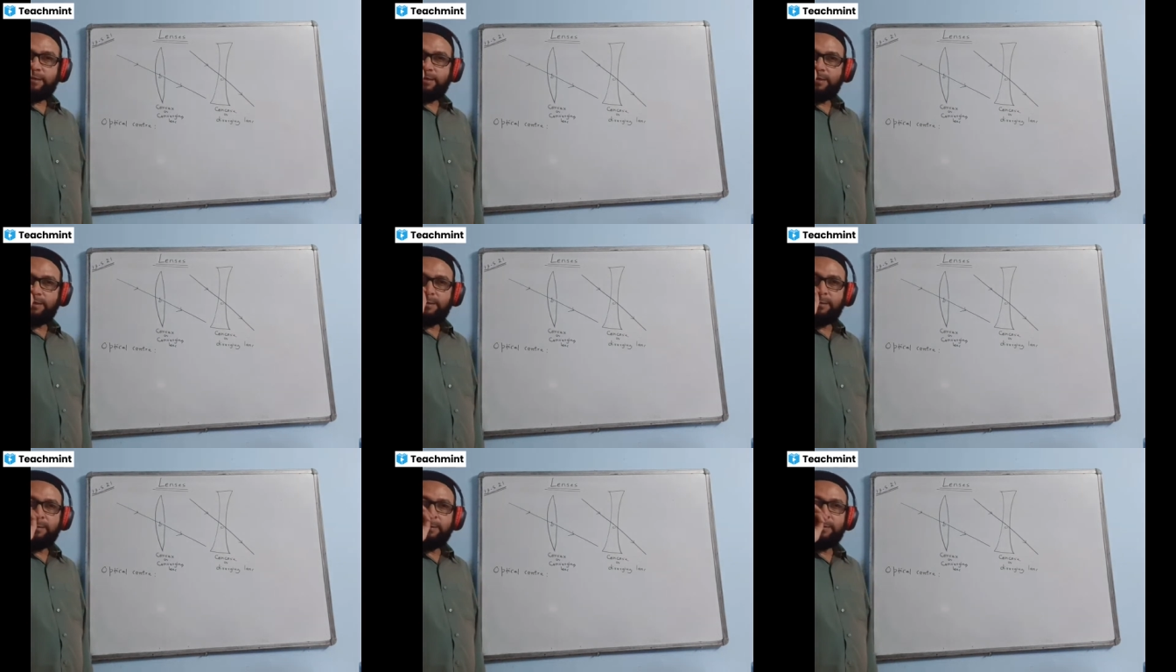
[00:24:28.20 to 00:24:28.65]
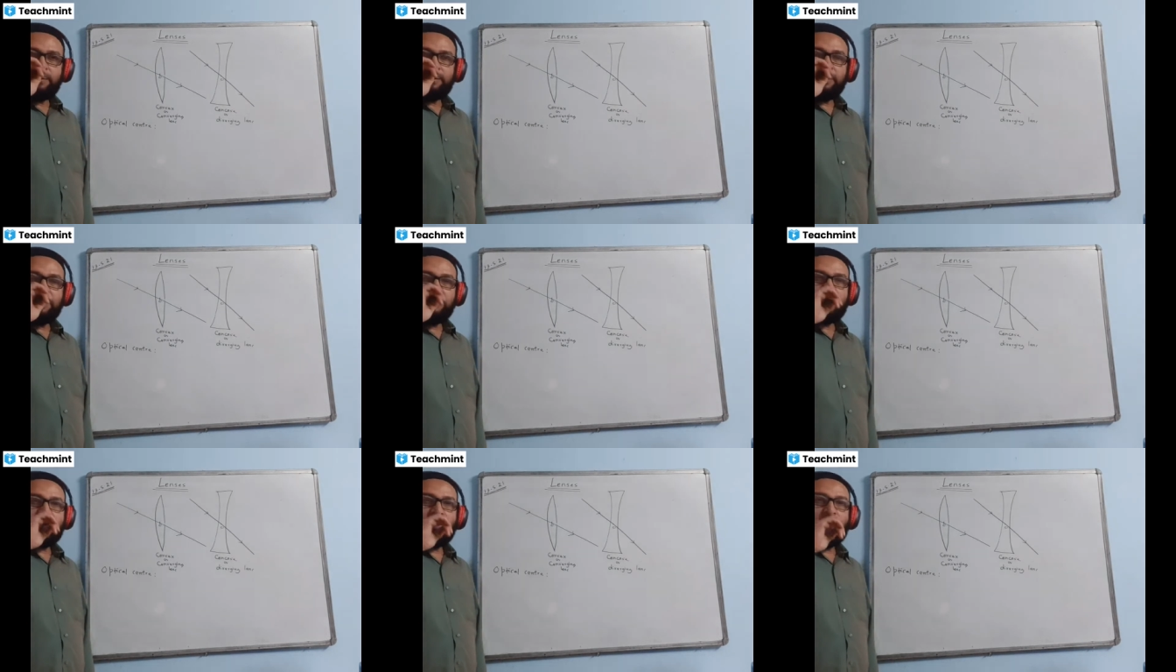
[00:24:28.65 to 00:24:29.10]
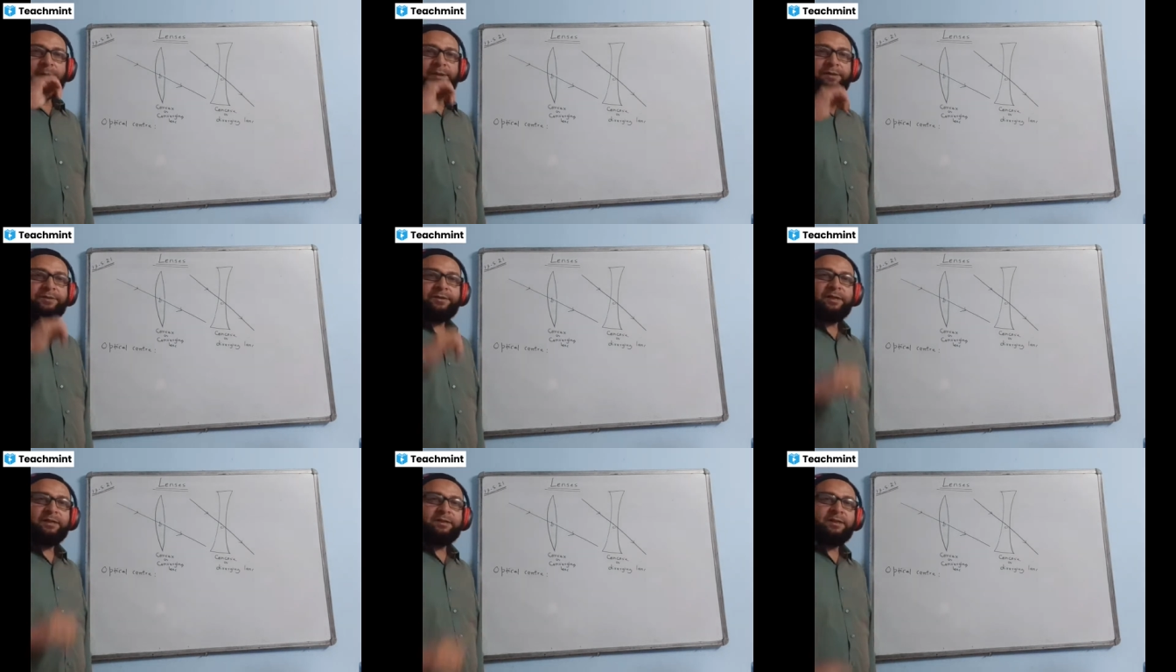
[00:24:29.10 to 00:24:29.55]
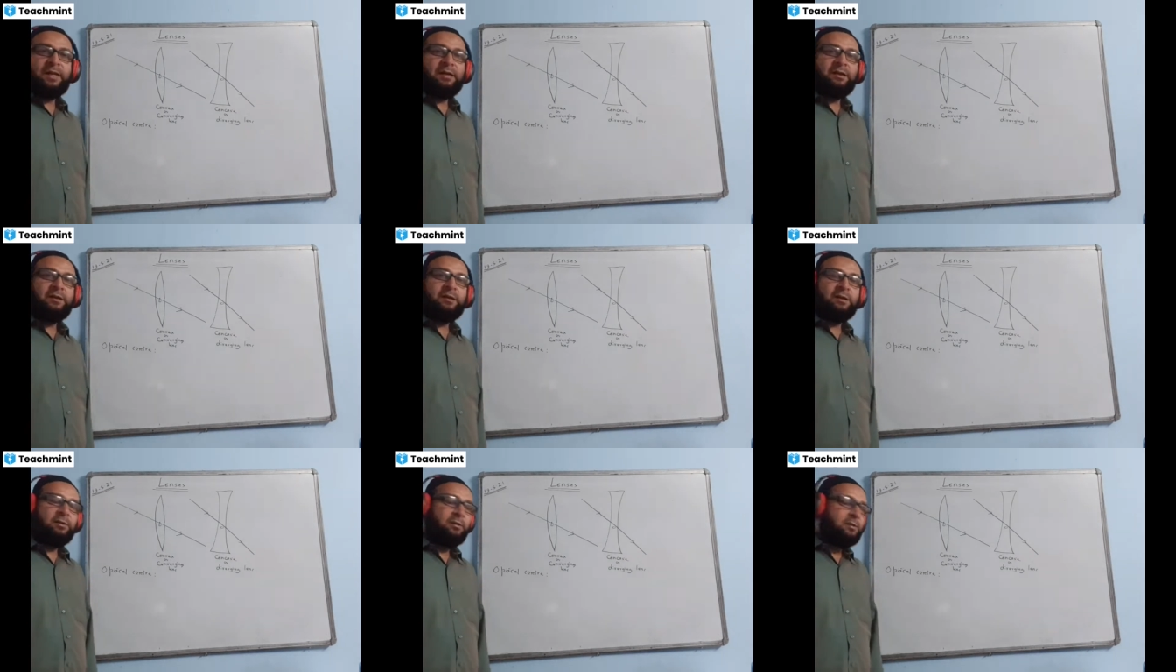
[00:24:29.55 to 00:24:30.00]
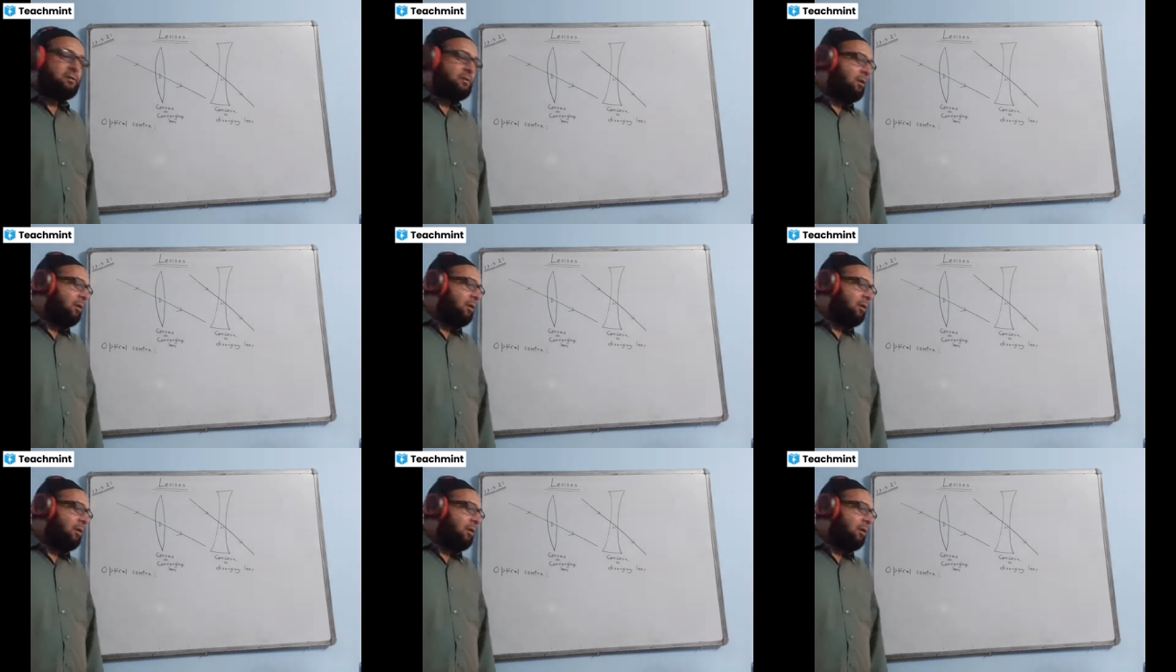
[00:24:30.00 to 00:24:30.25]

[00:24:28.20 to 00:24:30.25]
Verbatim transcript: geometric center of a lens.